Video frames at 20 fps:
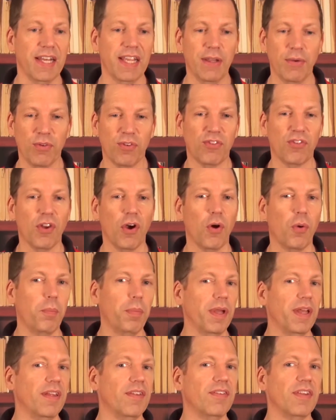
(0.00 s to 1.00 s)
He was so
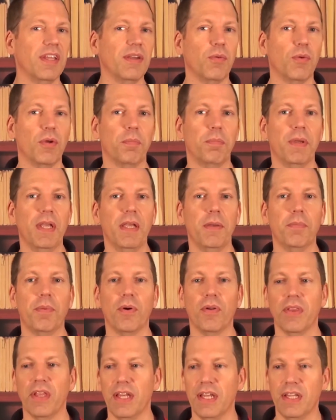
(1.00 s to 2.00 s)
busy with
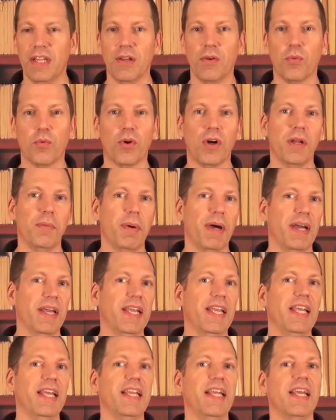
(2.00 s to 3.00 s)
people that he didn't worry about
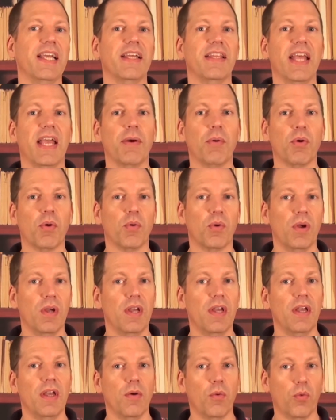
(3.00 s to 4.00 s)
eating, and they were
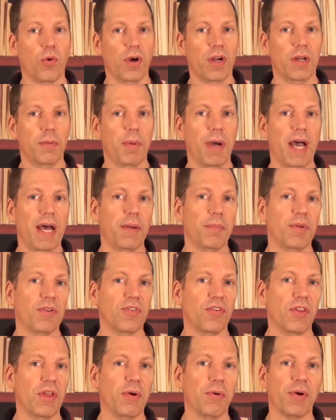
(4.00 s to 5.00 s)
worried about him, and
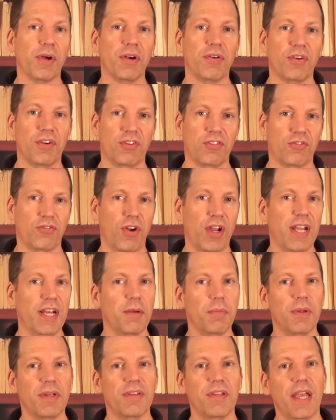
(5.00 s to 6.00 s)
so they were going to restrain
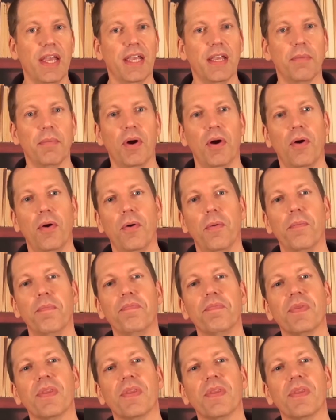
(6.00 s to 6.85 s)
him and take him home.